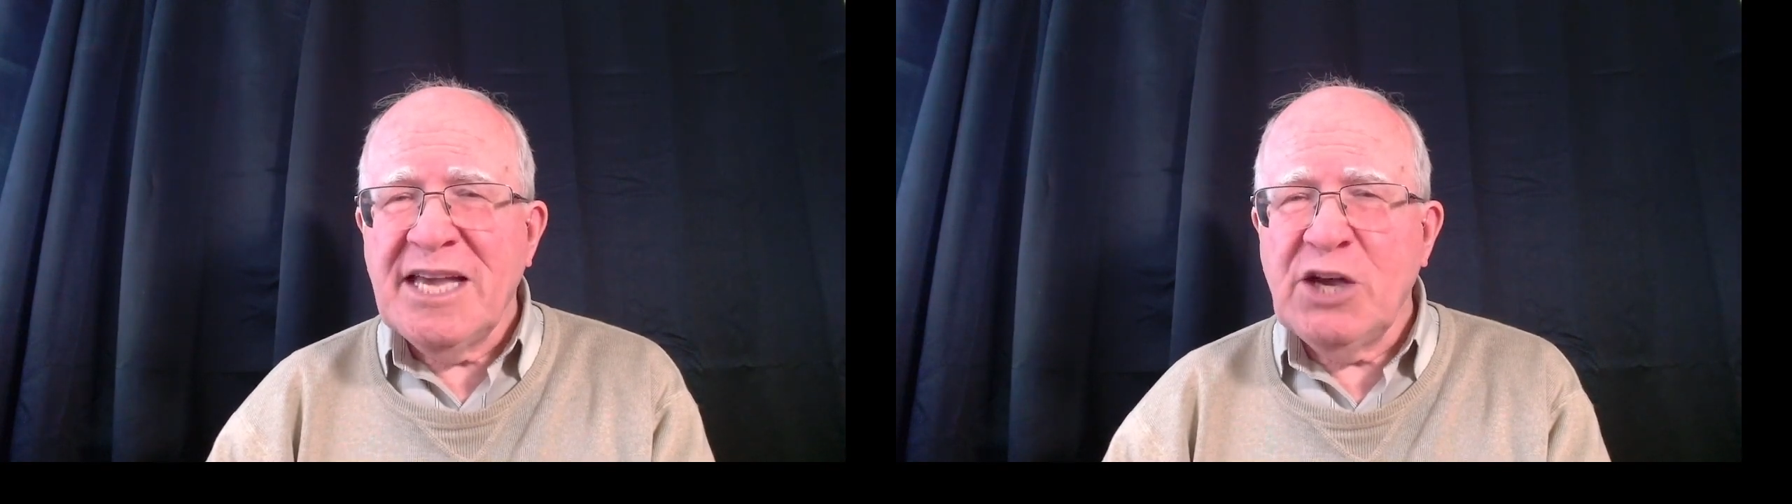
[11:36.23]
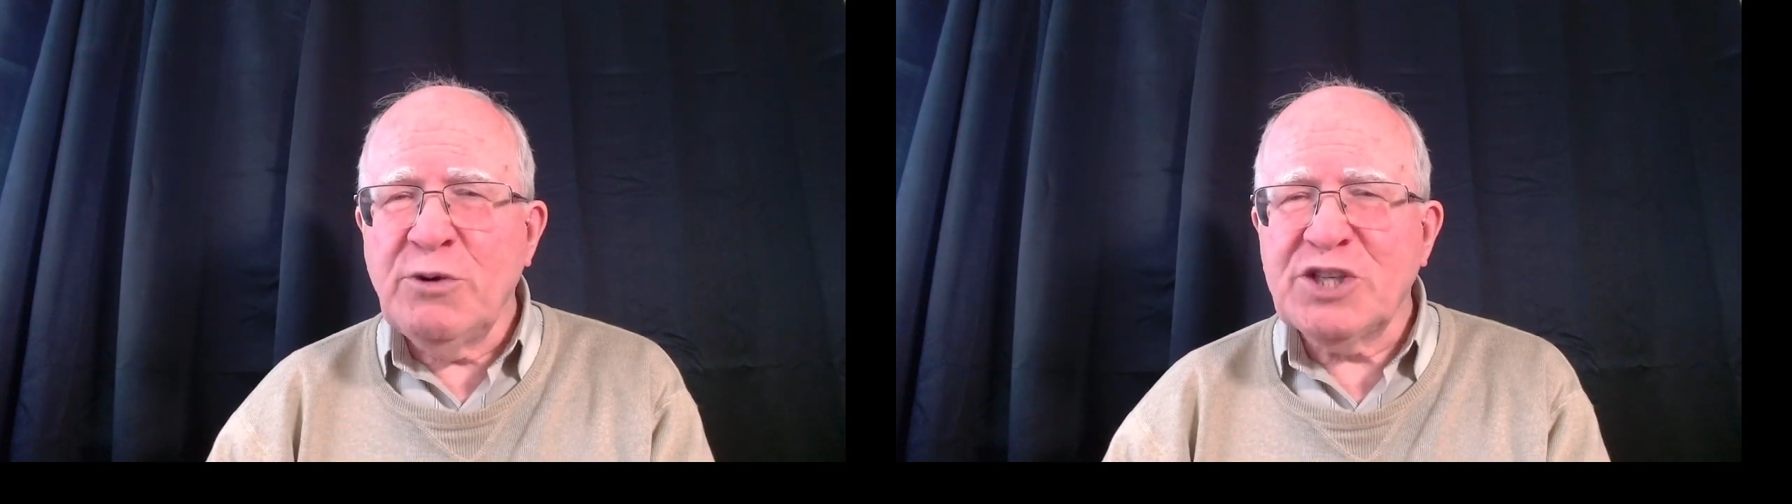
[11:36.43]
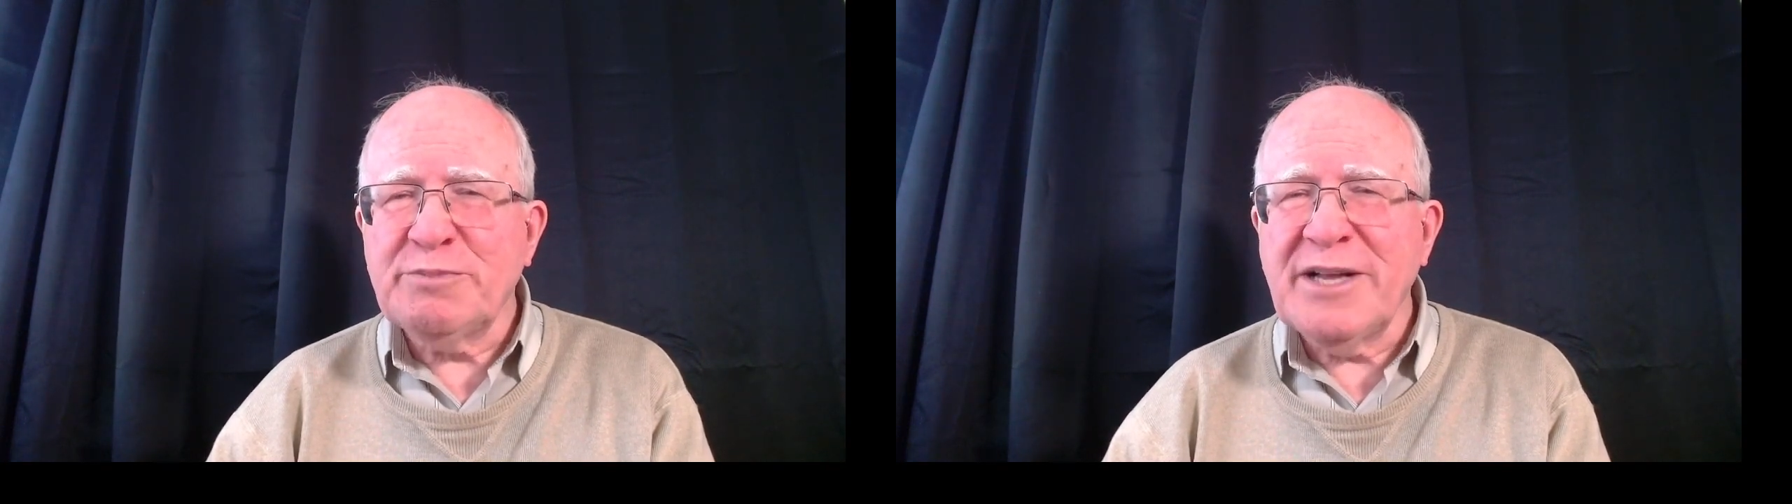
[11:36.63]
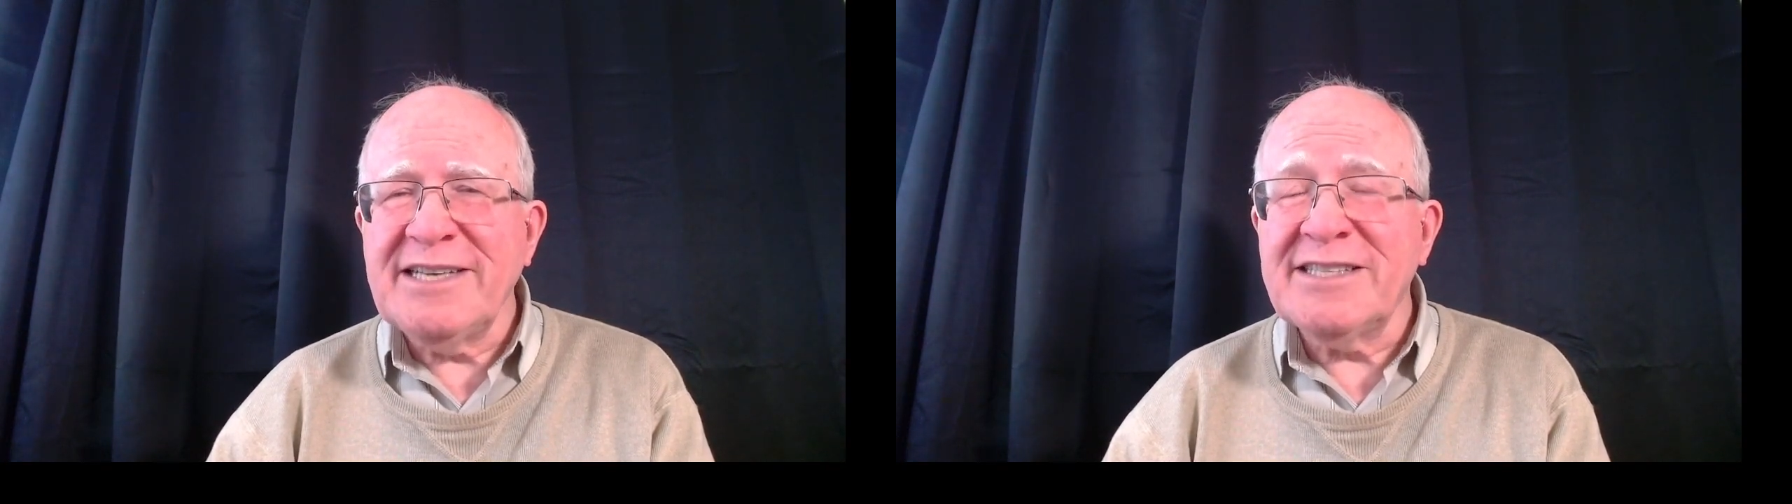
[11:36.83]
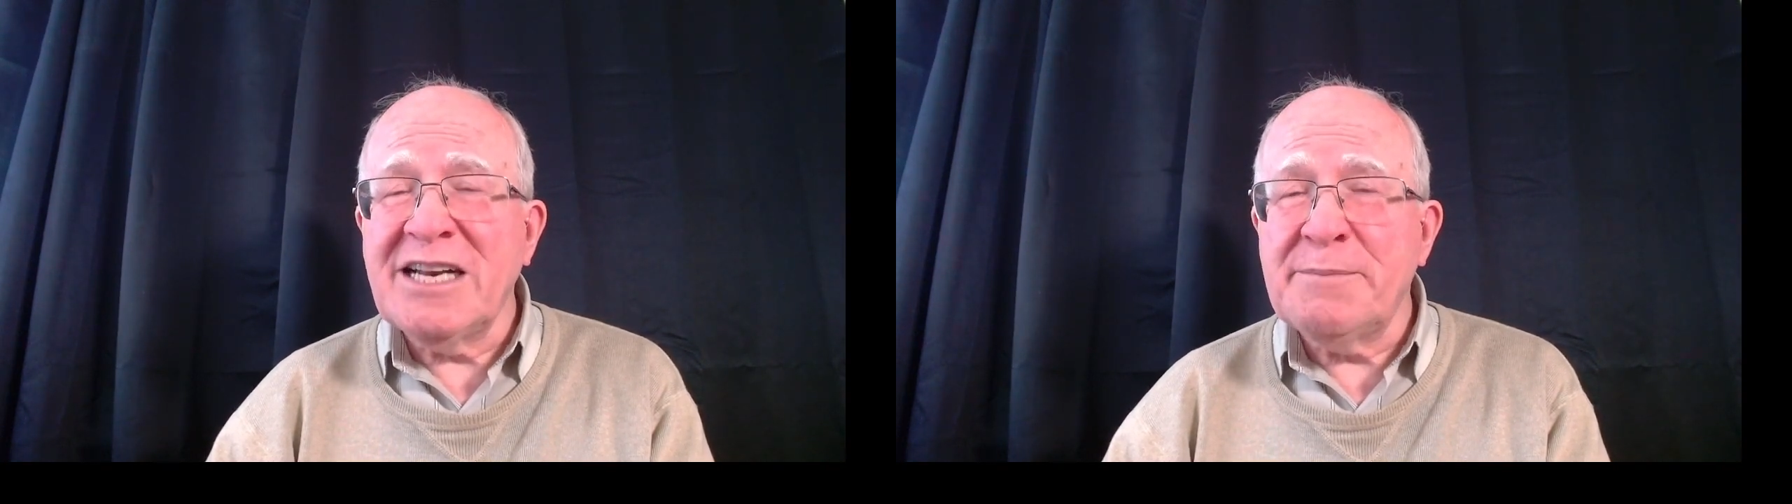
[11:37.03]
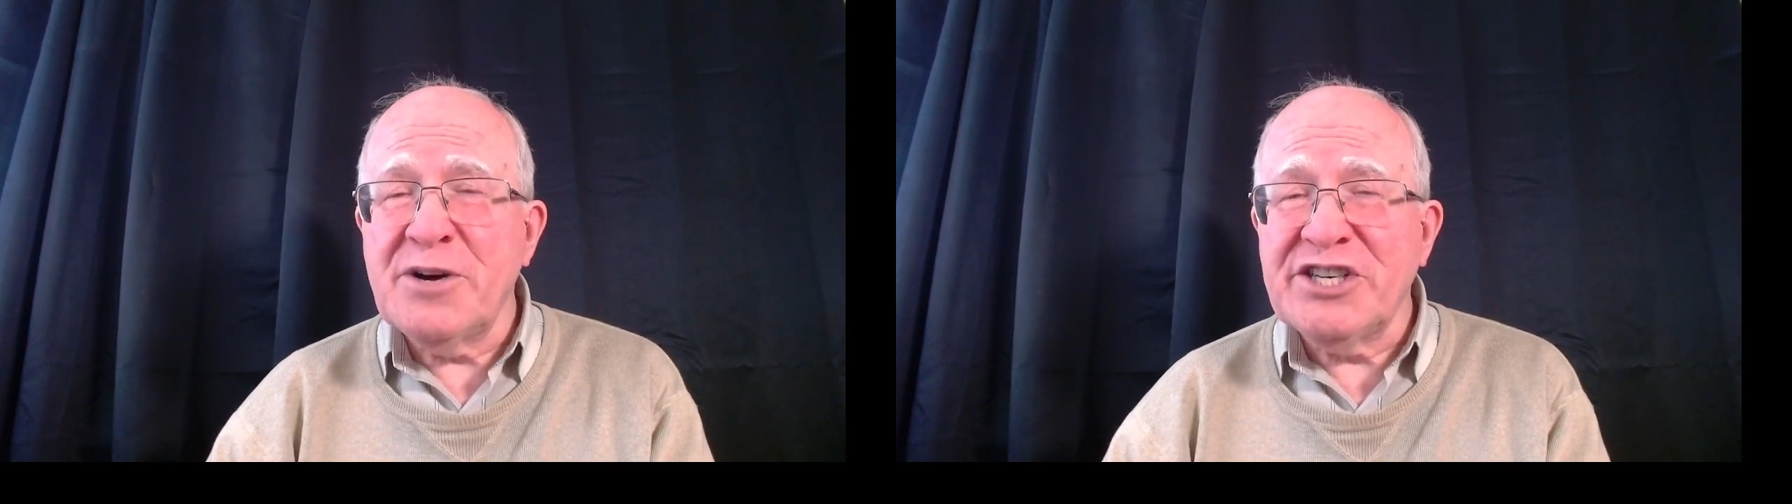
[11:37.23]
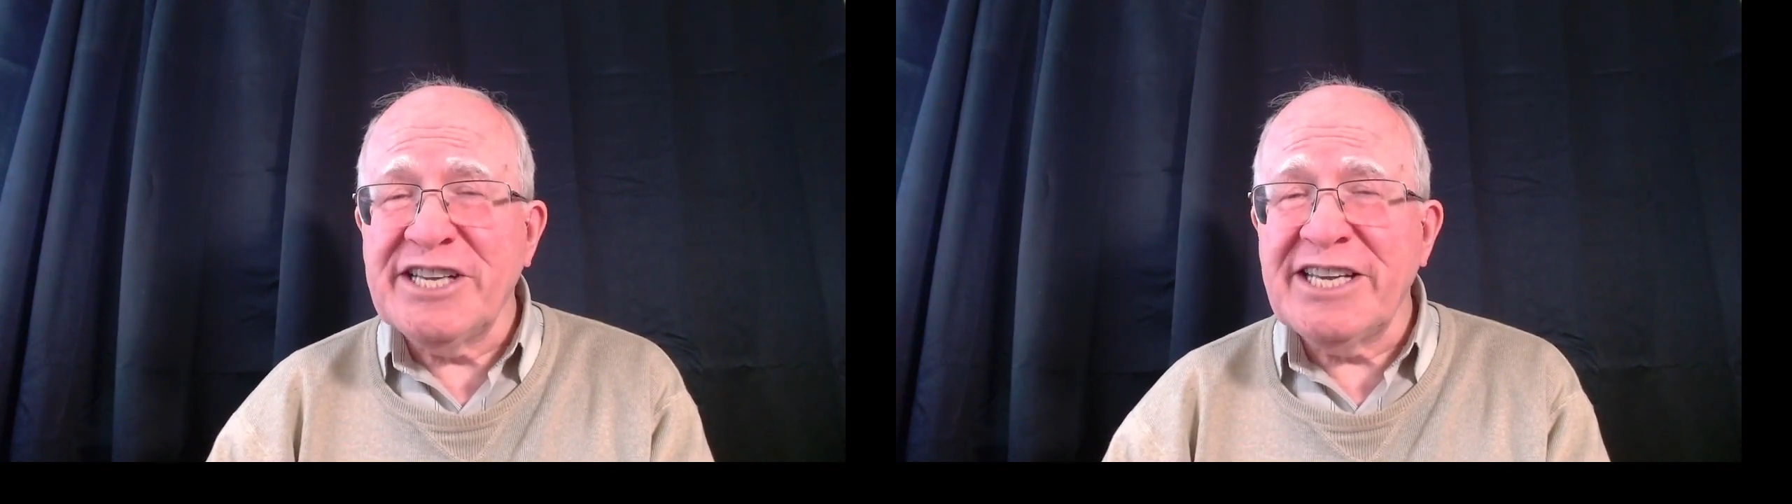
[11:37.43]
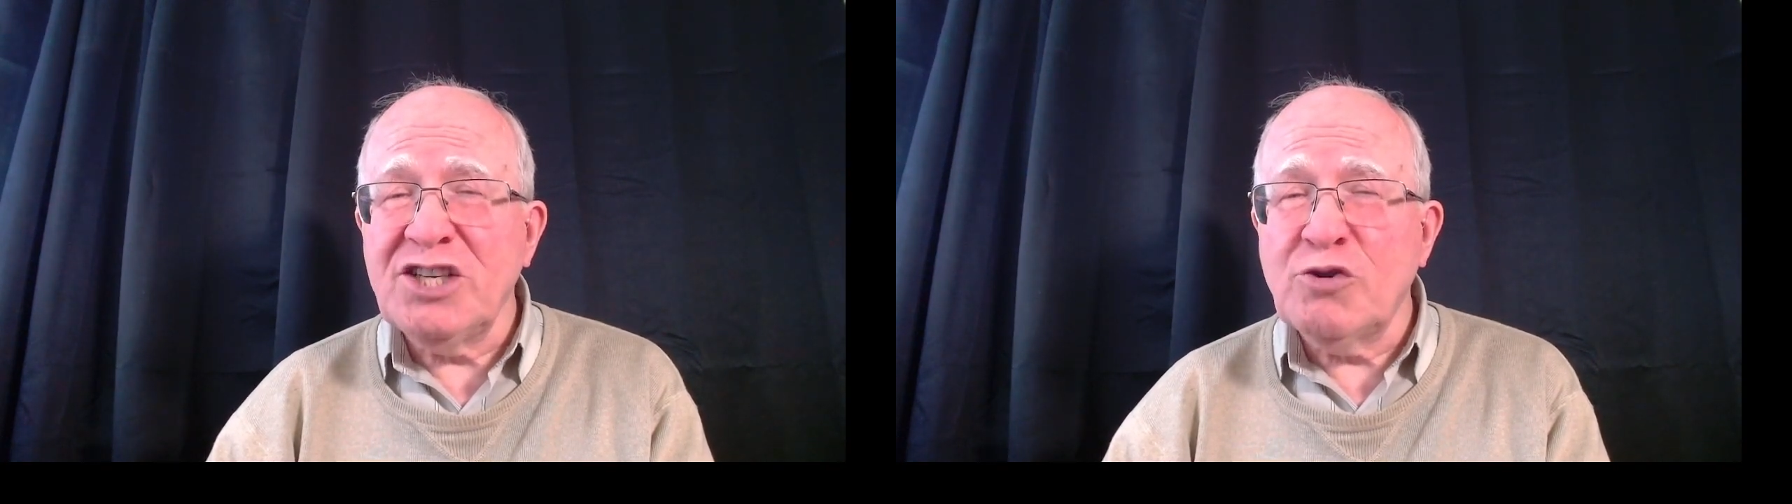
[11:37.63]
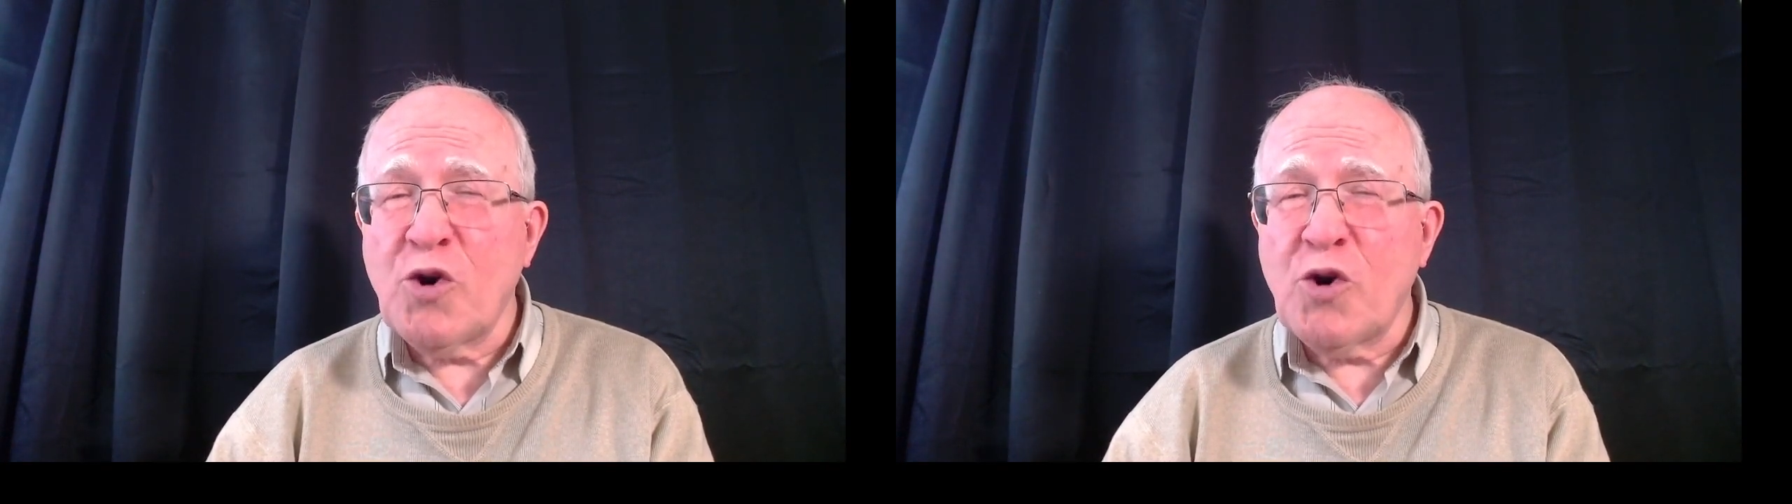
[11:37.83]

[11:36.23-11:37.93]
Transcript: It was placed in a particular